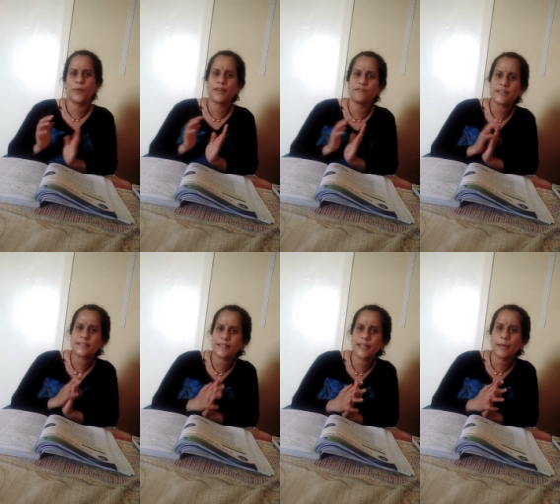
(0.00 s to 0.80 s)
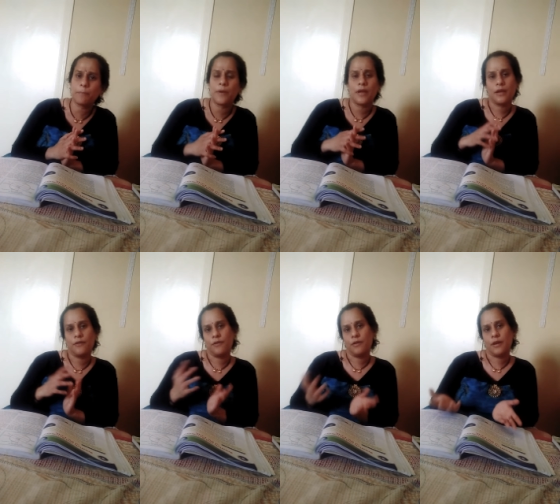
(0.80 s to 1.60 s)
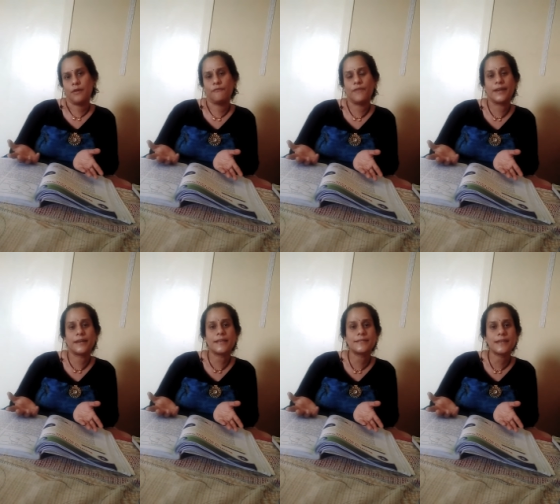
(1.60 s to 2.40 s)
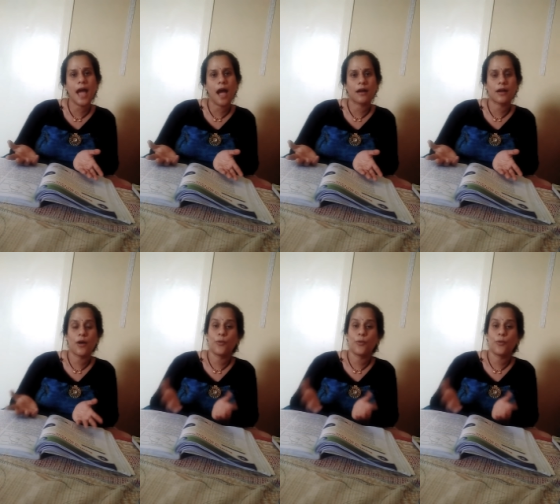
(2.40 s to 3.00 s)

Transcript: When we sleep, when it is dark.